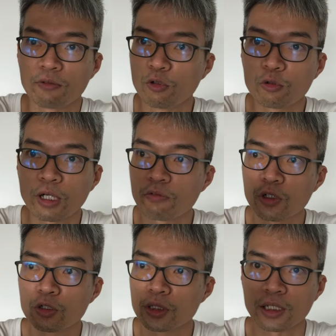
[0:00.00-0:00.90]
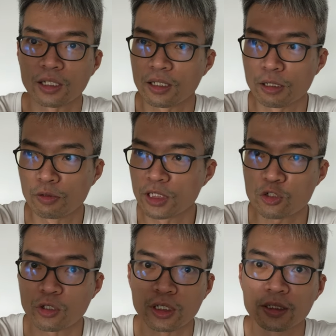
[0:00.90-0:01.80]
have lower revenues, it will
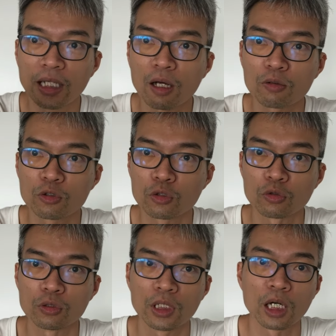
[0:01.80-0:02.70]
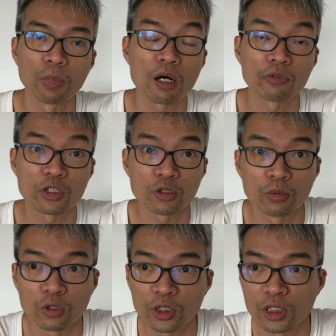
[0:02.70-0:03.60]
just trickle down to the amount of
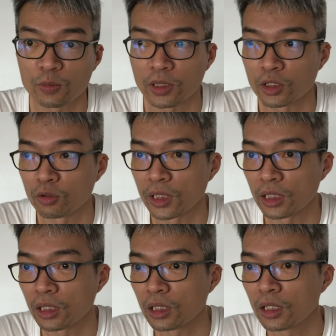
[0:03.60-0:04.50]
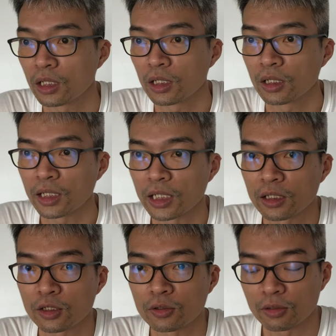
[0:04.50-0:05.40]
distributions per unit.
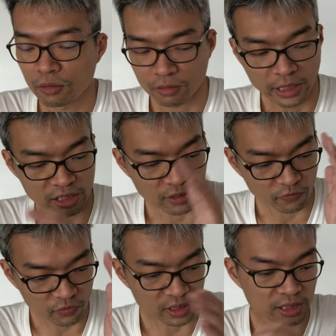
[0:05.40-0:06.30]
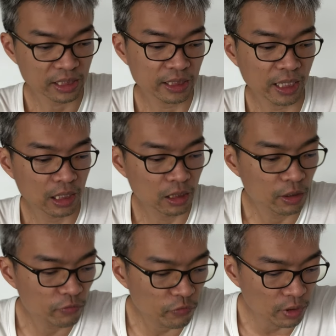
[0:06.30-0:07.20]
Okay, so that's the first thing that I
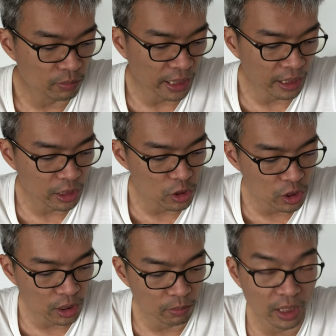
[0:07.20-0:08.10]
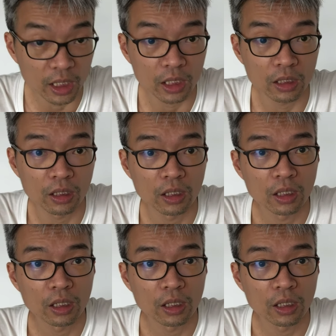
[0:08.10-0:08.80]
learned from that AGM. And